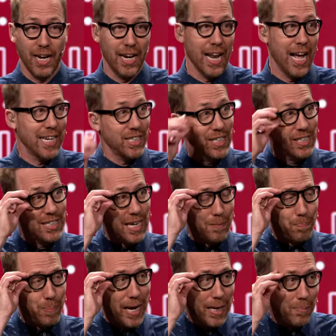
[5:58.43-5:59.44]
And I just
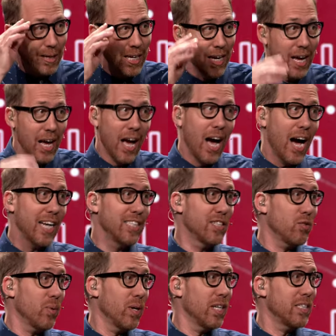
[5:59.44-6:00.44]
said, Baby, I
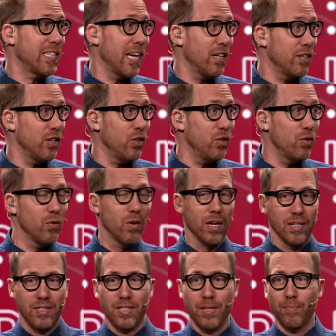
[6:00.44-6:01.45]
just want to tell you
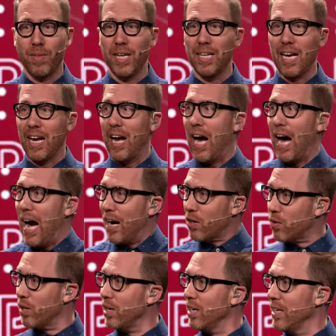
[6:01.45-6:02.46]
uh, something kind of
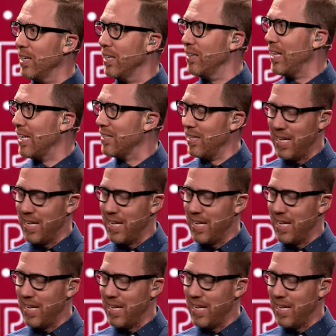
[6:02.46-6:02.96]
awkward and that,